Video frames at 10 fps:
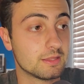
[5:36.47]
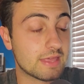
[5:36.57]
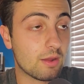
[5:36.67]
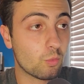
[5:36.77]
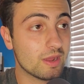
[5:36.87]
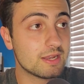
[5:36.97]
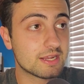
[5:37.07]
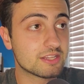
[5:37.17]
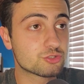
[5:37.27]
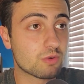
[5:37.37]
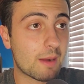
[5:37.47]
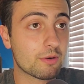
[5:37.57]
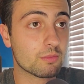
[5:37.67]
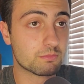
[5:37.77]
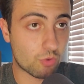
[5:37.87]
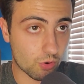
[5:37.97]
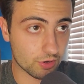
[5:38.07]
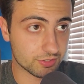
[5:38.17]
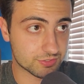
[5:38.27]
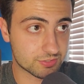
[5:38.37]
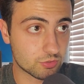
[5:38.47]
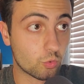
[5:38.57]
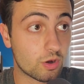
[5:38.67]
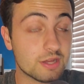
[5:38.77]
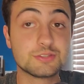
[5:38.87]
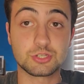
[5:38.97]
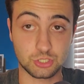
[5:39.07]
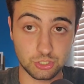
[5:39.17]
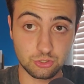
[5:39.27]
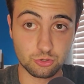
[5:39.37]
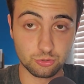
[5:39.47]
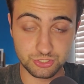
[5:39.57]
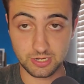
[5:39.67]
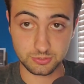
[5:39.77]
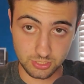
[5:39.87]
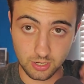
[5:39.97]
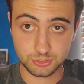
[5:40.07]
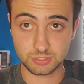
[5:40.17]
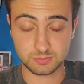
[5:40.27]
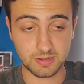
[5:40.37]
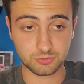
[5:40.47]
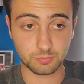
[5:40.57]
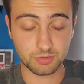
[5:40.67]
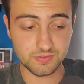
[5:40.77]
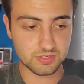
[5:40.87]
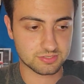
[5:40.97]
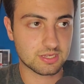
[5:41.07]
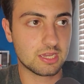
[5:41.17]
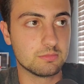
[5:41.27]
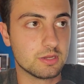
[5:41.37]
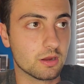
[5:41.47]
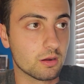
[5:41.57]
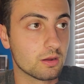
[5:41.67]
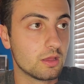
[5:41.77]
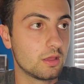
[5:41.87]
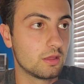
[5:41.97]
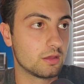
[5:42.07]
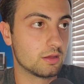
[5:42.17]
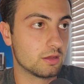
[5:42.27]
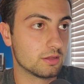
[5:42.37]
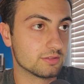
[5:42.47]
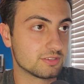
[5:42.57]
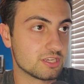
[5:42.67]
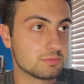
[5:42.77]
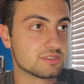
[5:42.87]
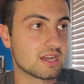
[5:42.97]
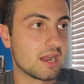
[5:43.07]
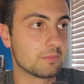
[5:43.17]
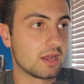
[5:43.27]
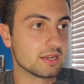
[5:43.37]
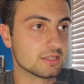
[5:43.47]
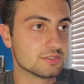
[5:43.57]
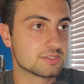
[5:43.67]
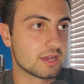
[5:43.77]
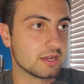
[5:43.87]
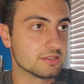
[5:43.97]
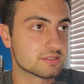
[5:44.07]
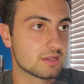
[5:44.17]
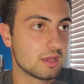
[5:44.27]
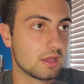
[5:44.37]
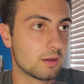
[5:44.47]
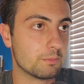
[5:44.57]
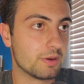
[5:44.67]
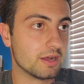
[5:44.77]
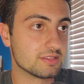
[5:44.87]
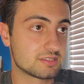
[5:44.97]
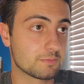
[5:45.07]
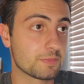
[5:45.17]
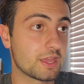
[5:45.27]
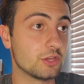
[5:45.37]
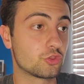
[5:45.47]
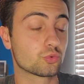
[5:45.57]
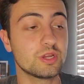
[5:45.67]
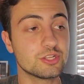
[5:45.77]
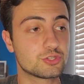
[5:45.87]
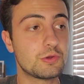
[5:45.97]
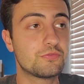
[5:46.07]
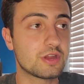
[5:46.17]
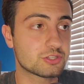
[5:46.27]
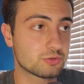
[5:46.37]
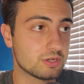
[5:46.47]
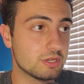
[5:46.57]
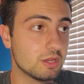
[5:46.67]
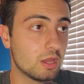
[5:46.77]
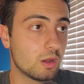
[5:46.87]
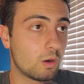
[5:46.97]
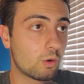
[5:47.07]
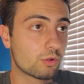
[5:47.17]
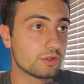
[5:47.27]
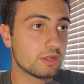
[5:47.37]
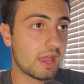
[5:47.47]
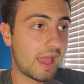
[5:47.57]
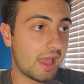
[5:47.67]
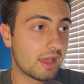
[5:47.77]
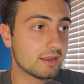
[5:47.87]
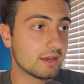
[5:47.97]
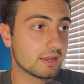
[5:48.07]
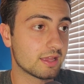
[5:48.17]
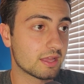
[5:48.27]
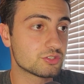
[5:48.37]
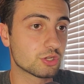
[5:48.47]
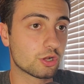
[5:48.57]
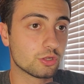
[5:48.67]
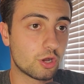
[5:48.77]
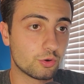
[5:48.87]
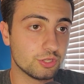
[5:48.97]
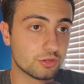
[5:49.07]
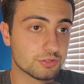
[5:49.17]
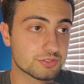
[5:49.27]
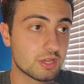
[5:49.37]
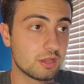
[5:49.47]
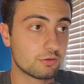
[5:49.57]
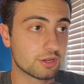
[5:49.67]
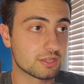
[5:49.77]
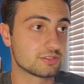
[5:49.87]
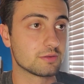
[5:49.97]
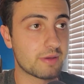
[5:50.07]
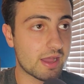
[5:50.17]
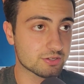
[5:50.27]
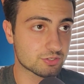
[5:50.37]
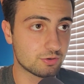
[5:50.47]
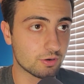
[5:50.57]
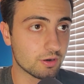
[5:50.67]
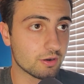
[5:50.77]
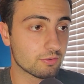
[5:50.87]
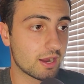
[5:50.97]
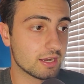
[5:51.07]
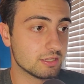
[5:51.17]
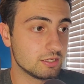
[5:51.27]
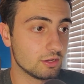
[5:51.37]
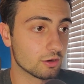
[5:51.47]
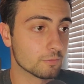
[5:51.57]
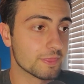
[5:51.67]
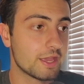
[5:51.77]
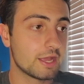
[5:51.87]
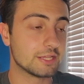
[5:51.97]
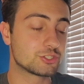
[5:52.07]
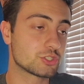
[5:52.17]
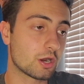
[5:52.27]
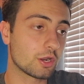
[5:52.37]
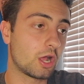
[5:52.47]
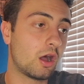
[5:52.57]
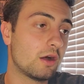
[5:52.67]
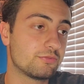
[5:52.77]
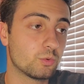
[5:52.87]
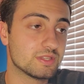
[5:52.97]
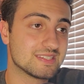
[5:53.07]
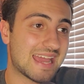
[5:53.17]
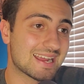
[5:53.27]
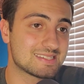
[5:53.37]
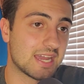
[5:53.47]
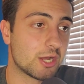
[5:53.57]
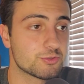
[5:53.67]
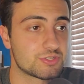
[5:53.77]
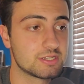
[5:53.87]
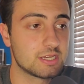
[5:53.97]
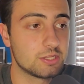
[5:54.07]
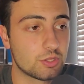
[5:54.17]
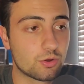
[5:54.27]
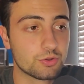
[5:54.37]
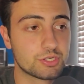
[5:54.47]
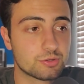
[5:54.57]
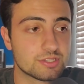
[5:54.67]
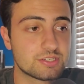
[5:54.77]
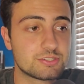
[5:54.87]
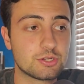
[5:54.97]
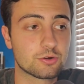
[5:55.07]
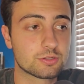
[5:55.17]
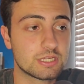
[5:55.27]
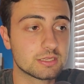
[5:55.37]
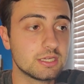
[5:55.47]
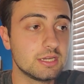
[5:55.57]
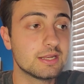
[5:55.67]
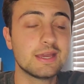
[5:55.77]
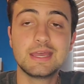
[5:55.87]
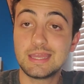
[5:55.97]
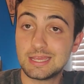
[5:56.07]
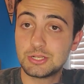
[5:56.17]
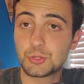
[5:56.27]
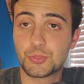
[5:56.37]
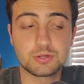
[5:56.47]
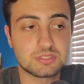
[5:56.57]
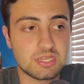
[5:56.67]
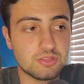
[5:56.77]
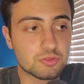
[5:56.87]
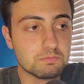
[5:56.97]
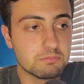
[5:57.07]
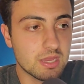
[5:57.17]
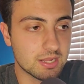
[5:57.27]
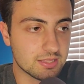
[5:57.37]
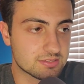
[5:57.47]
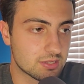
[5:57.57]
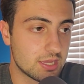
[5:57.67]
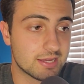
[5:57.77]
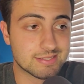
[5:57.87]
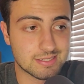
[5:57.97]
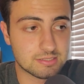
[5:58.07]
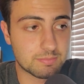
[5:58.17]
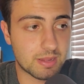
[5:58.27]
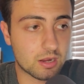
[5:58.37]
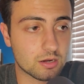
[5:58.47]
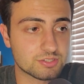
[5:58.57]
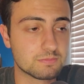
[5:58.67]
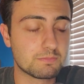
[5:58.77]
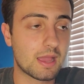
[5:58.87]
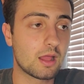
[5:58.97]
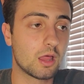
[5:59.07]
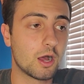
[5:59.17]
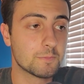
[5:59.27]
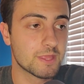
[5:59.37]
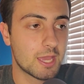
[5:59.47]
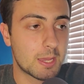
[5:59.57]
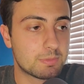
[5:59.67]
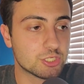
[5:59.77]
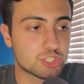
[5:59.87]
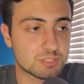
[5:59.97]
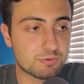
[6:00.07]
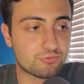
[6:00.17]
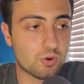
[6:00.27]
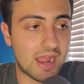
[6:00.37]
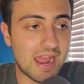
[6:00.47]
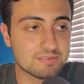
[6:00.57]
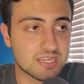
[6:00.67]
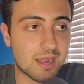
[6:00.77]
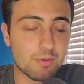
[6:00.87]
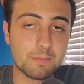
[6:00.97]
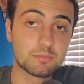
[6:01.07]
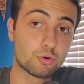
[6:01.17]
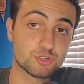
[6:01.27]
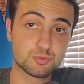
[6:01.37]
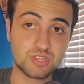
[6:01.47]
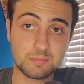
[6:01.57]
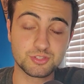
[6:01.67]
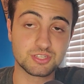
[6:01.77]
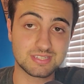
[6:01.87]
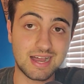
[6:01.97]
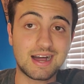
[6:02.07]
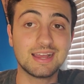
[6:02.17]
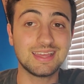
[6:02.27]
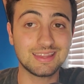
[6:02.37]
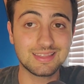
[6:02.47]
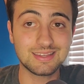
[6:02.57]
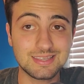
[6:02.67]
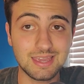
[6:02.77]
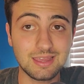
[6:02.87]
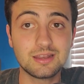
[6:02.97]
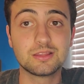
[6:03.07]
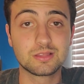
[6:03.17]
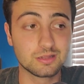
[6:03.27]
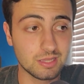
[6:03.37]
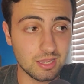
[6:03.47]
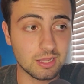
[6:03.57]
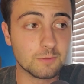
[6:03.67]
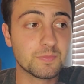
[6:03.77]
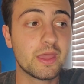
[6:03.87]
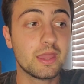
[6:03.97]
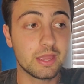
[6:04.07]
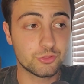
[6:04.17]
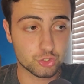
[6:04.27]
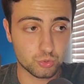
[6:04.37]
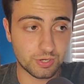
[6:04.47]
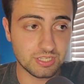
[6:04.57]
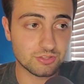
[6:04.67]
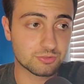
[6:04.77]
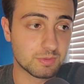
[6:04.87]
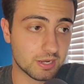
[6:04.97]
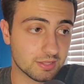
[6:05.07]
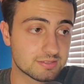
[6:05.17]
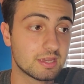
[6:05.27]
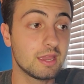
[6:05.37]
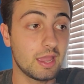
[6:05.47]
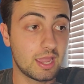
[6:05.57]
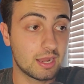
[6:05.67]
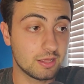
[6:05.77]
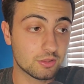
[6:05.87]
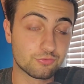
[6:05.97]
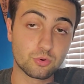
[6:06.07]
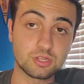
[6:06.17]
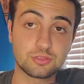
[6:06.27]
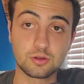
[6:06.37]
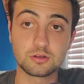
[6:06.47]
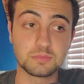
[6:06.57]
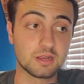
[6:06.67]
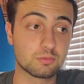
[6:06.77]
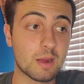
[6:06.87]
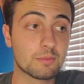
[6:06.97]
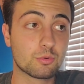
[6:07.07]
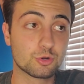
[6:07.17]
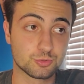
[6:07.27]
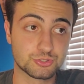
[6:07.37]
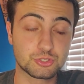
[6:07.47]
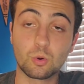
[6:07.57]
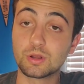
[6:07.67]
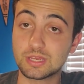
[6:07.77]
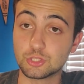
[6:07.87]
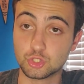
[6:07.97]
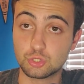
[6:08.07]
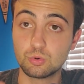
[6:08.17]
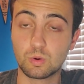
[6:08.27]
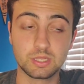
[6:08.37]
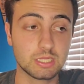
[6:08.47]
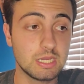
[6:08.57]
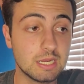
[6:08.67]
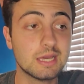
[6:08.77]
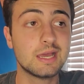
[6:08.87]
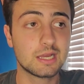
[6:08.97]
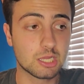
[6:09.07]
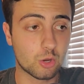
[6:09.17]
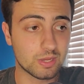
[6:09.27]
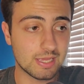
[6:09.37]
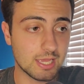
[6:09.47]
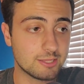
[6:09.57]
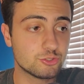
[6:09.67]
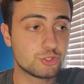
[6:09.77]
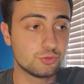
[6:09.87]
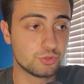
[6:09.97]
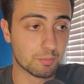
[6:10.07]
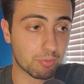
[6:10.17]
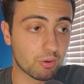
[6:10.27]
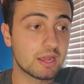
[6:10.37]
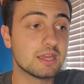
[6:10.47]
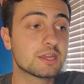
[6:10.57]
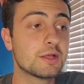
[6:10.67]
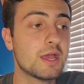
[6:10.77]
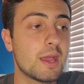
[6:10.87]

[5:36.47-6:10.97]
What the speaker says: that win against Robert Morris was huge, and I'll talk just about their previous game here to keep the timeline concise. But a 3-2 victory Oakland had against the Colonials. We'll get to the box score right here. It started off with Zach Townsend getting the Golden Grizzlies the early lead in the 13th minute, assisted by Carson Bala. But just before halftime, Robert Morris was able to tie and gain the lead. In the 20th minute and in the 43rd minute, Robert Morris would score to get the 2-1 lead going into the break.